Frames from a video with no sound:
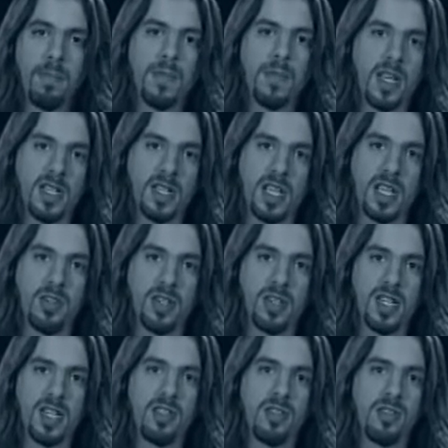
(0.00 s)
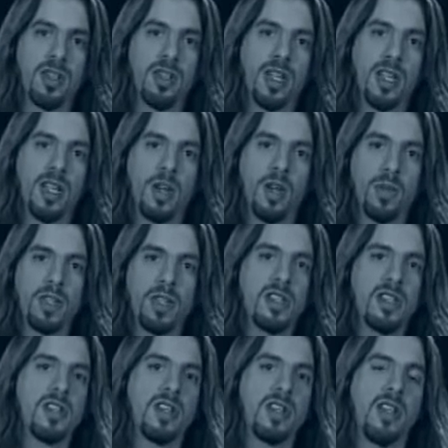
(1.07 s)
Etc., etc. Now what this
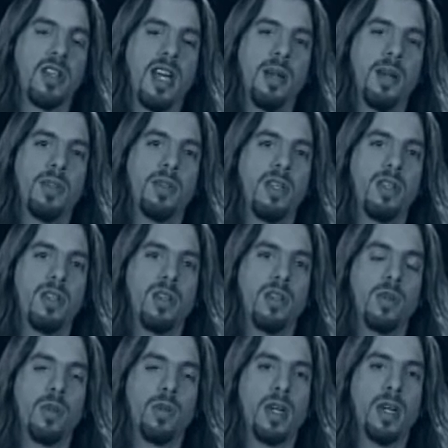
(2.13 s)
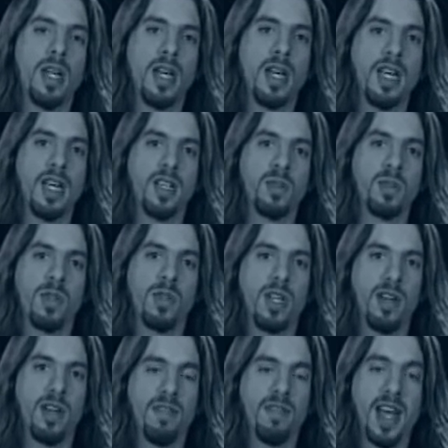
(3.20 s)
is going to enable you to do is when you
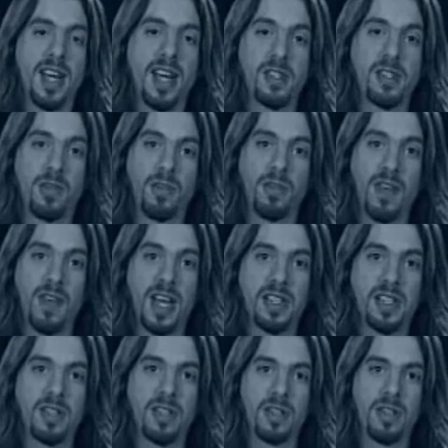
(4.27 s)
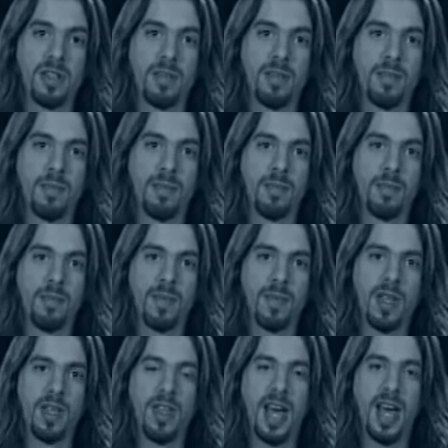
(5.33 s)
get faster and faster,
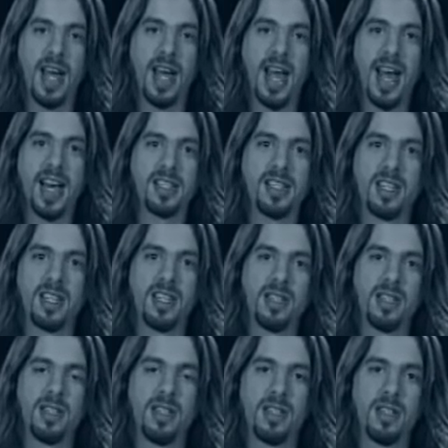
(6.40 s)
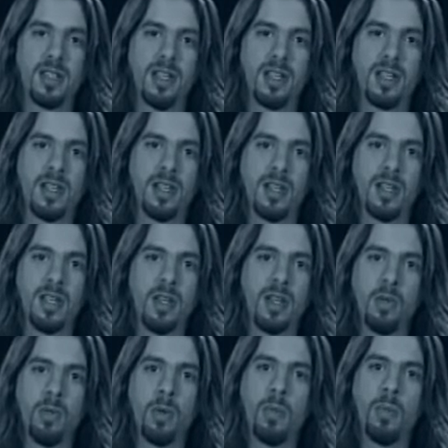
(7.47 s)
that accent
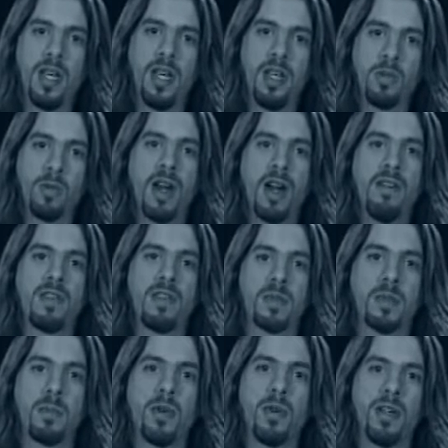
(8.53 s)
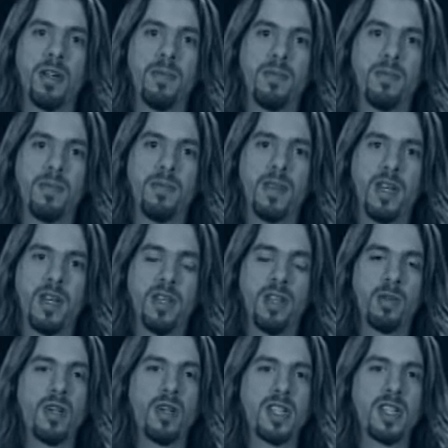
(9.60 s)
will be your reference point. In other
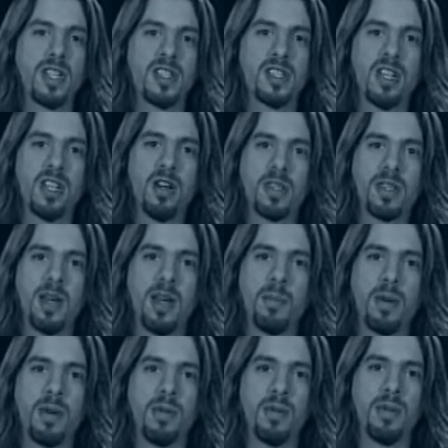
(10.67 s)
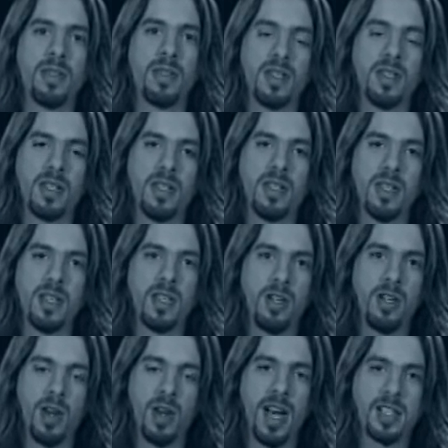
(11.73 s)
words, at a slow tempo,
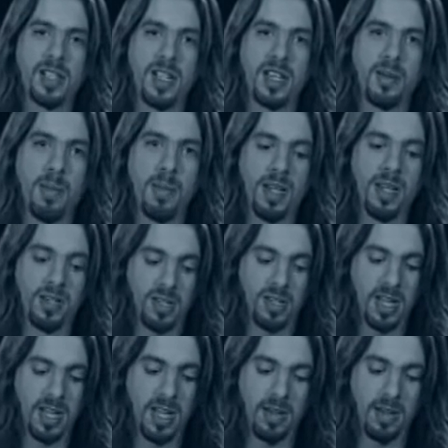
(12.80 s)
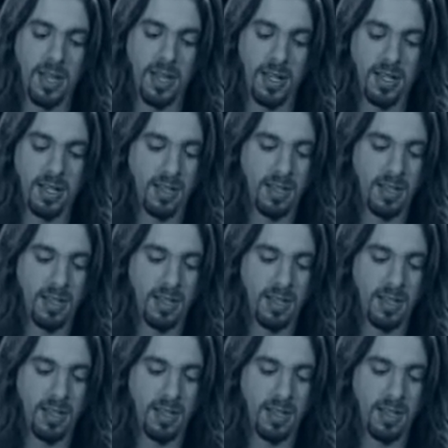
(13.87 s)
your accent might just sound like